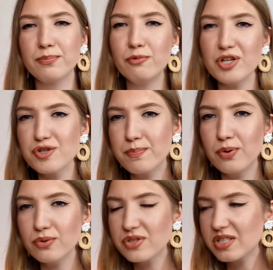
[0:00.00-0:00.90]
which
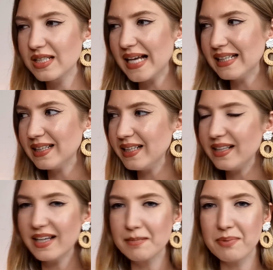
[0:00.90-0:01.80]
pulls slightly
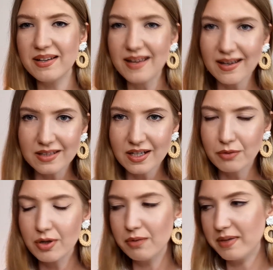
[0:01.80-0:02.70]
like banana
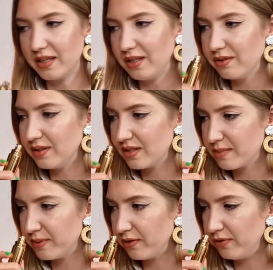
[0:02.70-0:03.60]
aroma here in
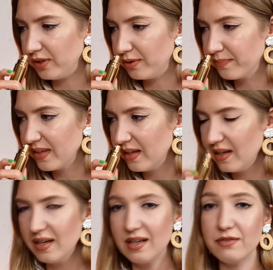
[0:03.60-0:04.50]
this perfume.
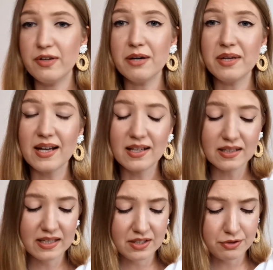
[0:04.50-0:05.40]
Very
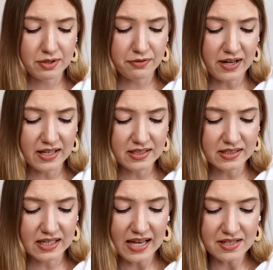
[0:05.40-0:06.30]
elegant, refined,
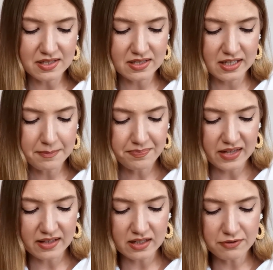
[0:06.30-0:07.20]
and classy.
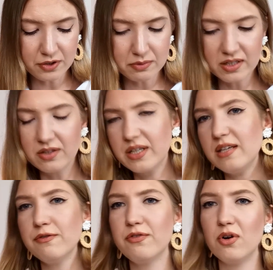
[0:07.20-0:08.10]
And if you were
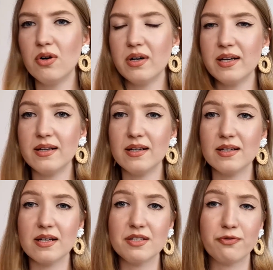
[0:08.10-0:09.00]
looking for
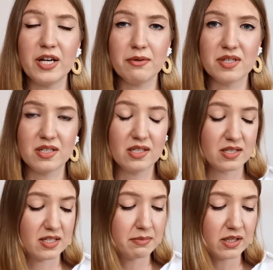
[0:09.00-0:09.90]
a fragrance in a
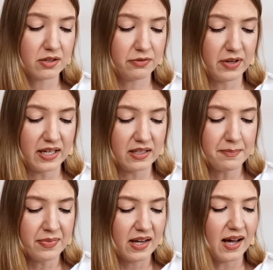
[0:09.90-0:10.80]
similar
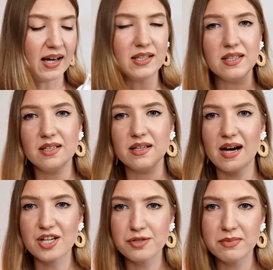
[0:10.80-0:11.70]
vein, I think
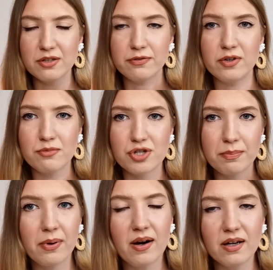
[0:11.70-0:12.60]
Casmir from
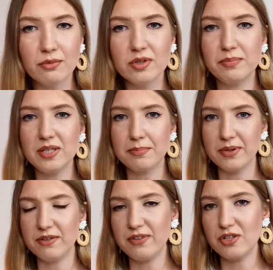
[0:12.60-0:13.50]
Chopard will be a
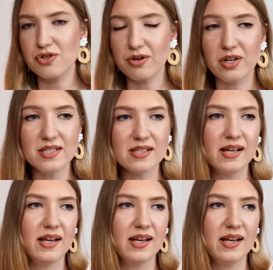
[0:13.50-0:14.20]
perfect choice.